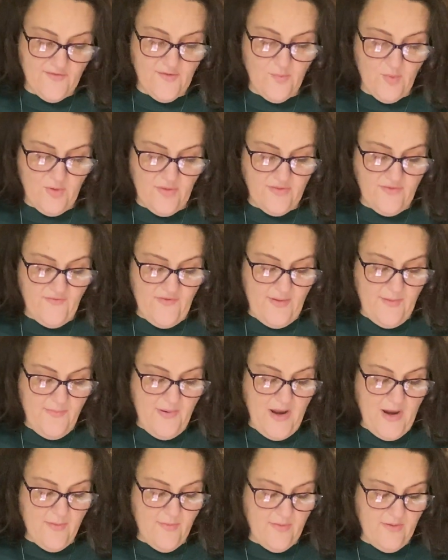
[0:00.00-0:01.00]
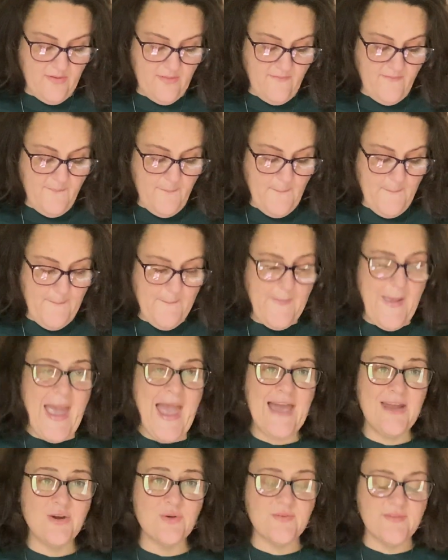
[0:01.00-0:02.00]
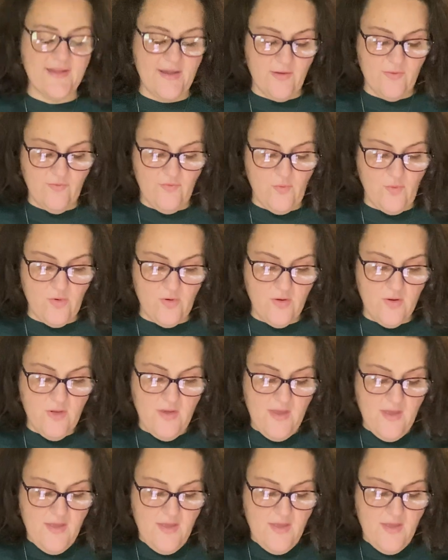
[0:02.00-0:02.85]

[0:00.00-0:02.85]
to print the patterns out for.